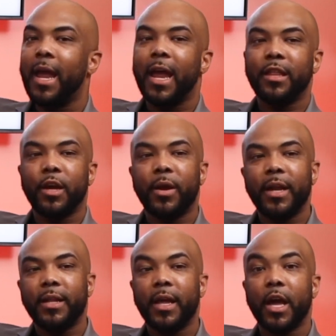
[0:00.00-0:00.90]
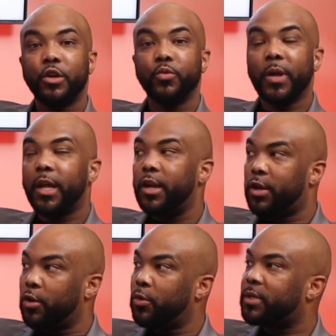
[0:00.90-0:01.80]
Is there anything else we can
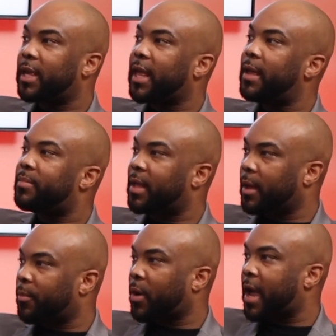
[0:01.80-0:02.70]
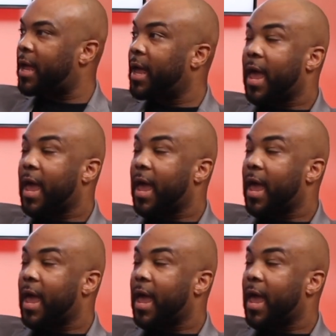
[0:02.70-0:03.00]
do to keep them, right?